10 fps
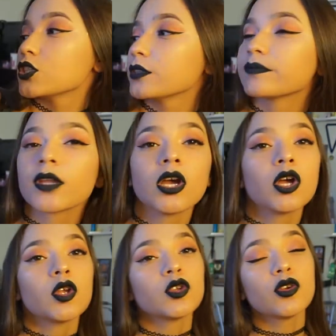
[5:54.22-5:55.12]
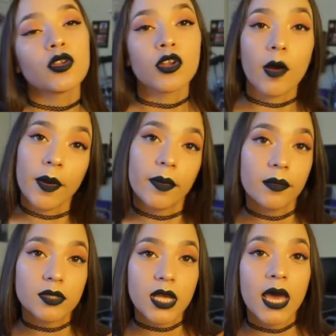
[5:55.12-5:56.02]
acquired bronchomalacia. So
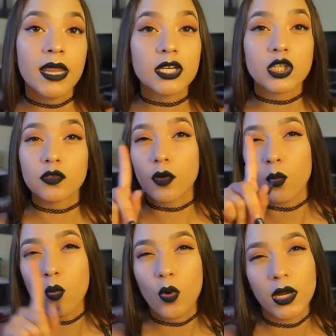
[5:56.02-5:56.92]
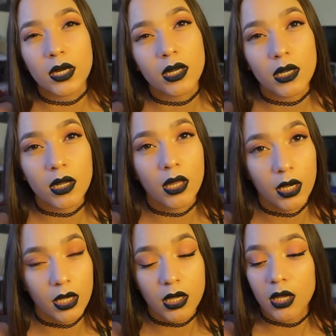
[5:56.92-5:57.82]
those are my problems, and that's just from
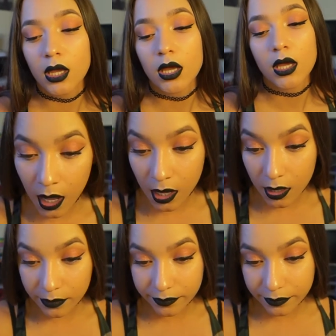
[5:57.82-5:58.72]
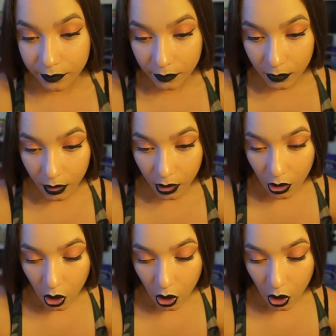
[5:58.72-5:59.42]
one clinic. Number